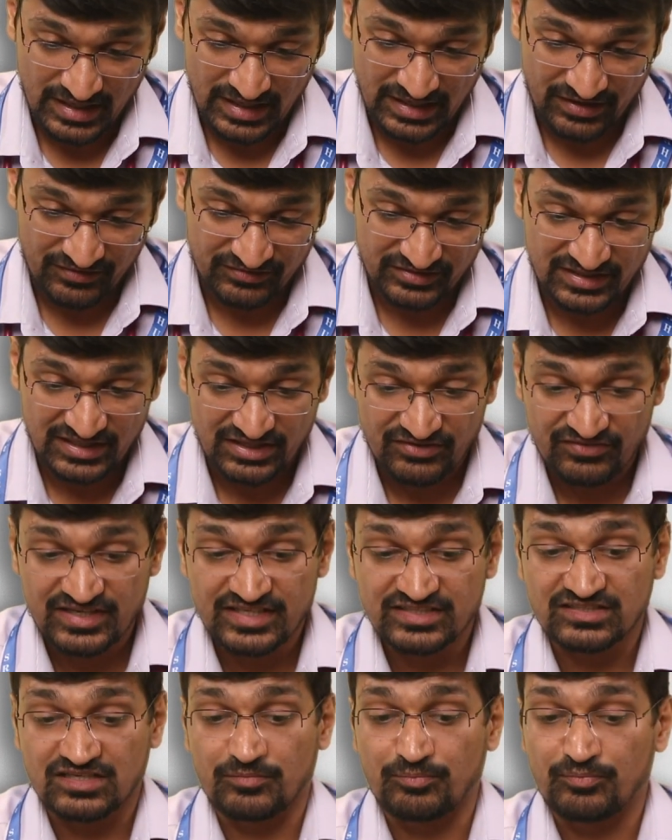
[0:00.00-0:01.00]
And if the level
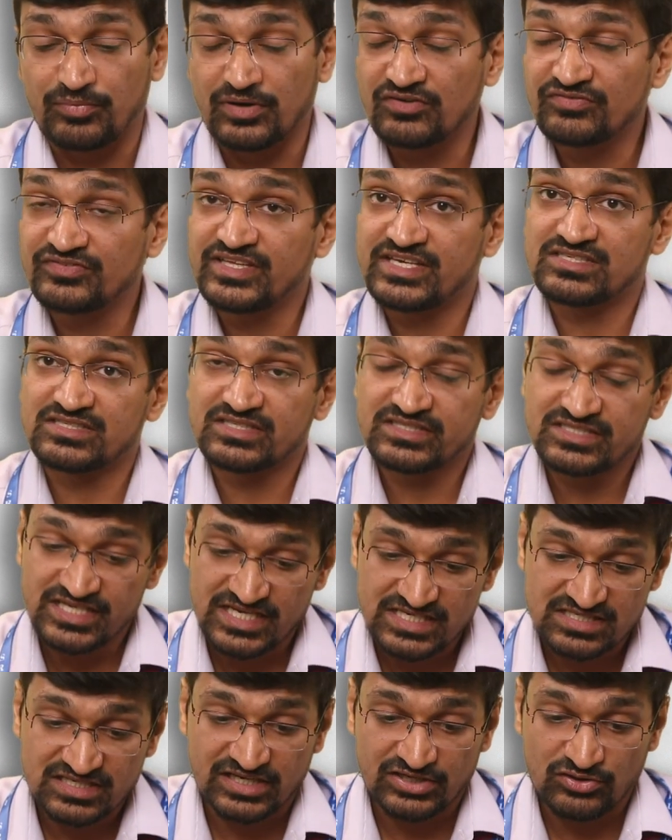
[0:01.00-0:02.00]
is above the
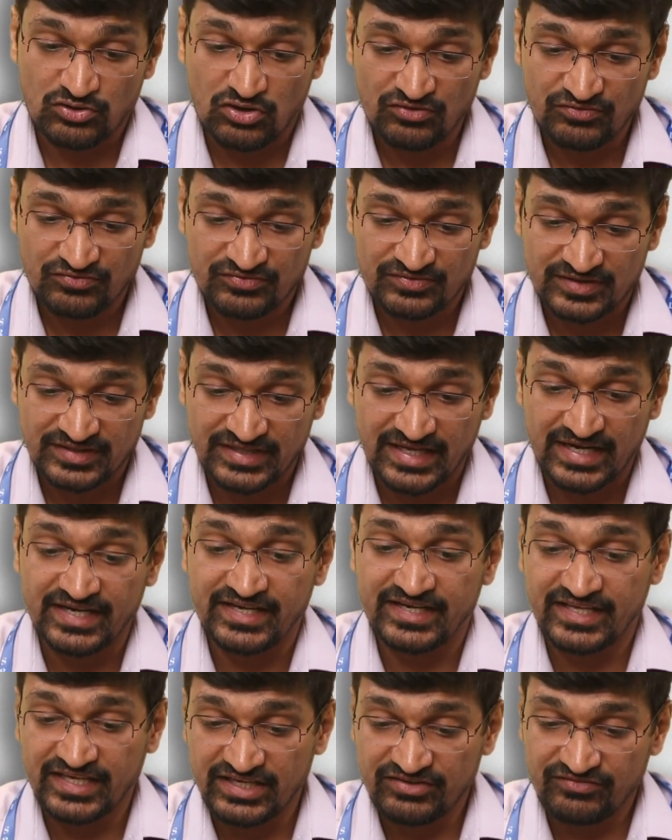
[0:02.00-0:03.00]
exchange cutoff, then
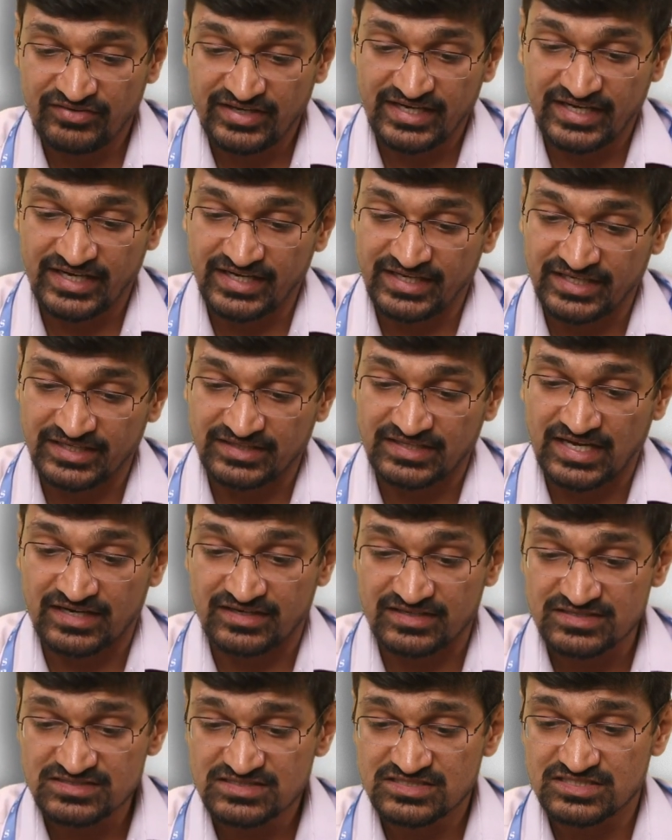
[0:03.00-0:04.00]
DVET,
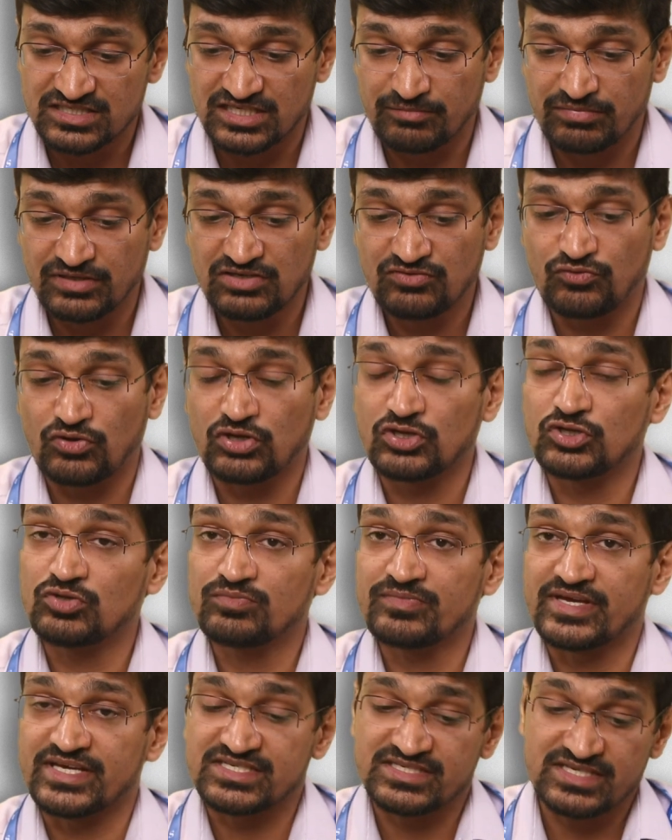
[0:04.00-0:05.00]
that is double
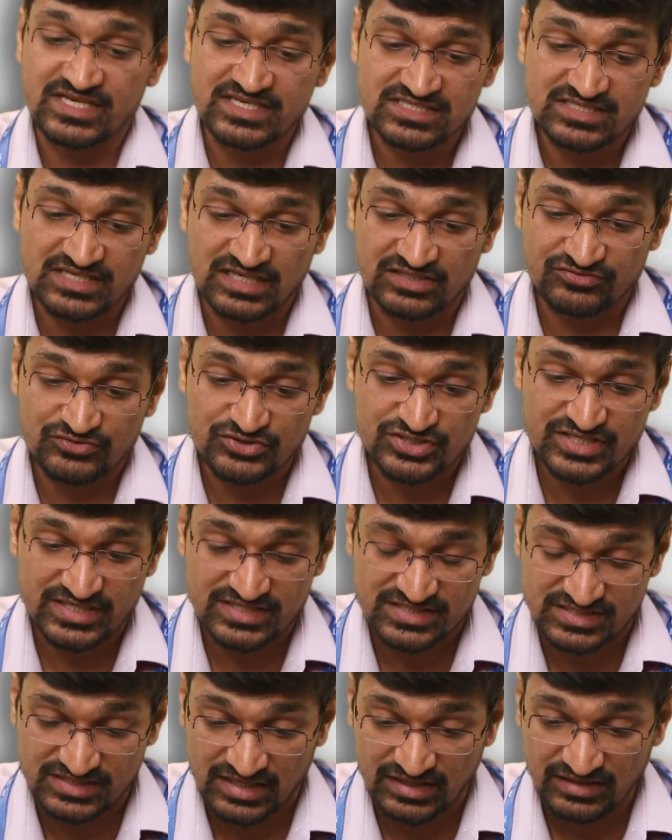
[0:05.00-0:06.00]
volume exchange transfusion,
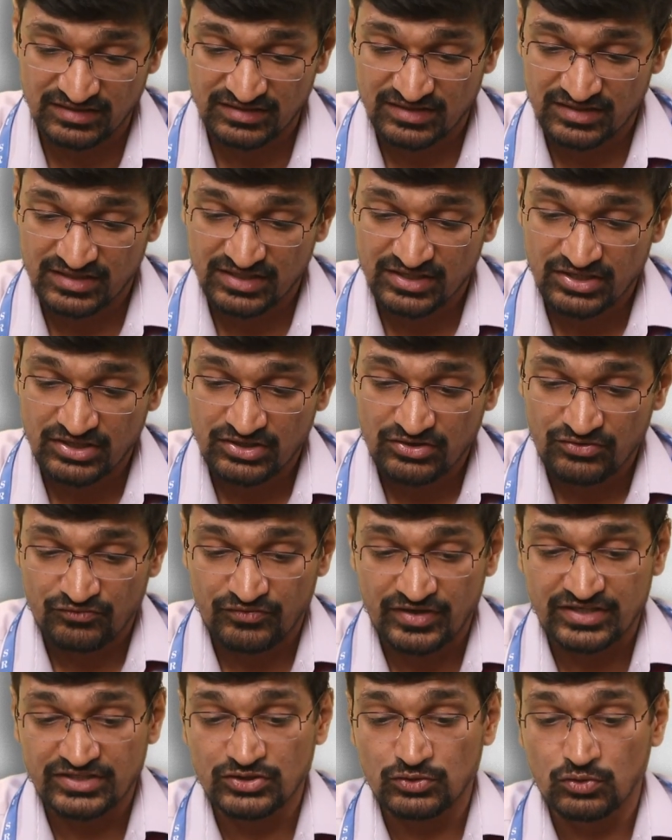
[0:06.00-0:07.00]
is done,
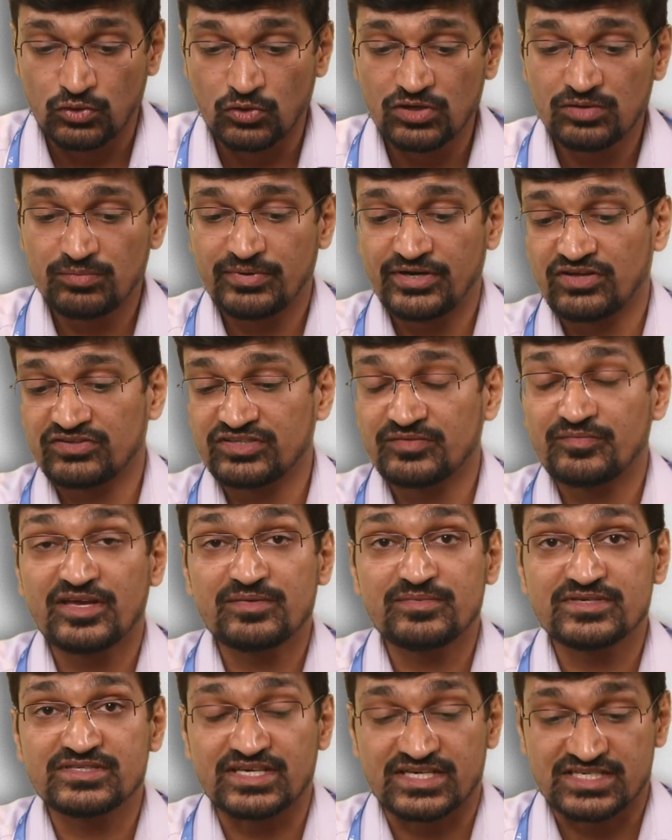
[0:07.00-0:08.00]
where the whole blood of the
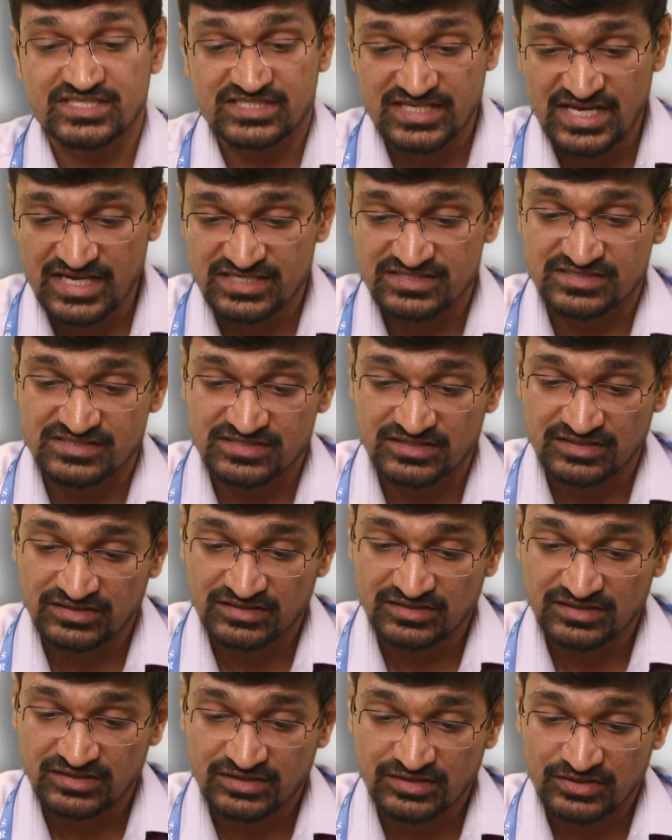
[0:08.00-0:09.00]
baby is exchanged
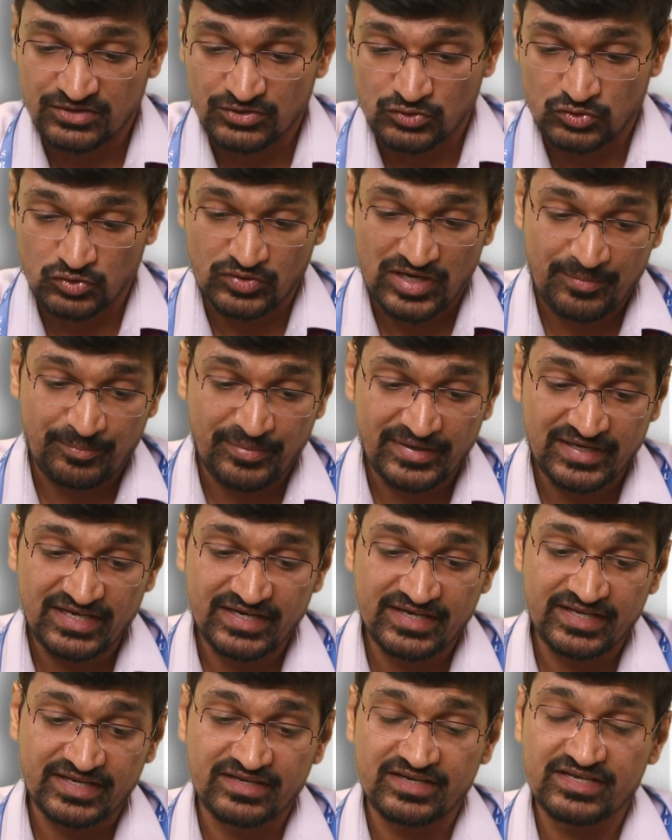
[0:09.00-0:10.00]
to
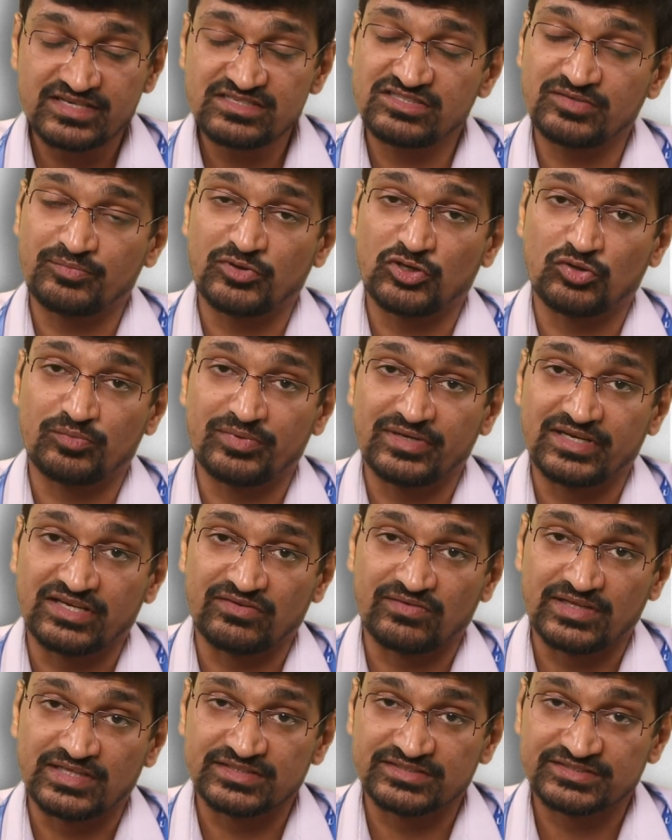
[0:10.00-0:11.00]
rapidly decrease the bilirubin
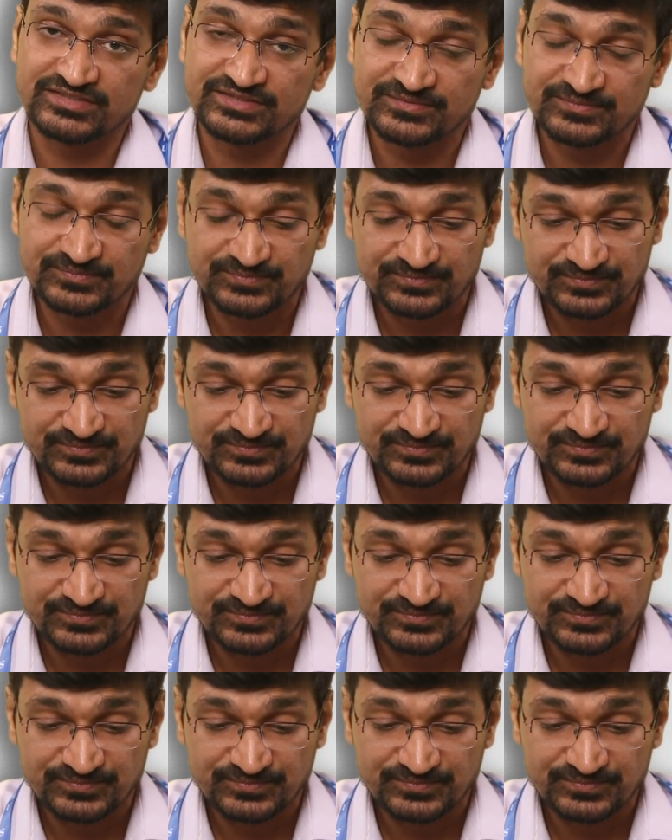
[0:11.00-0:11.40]
levels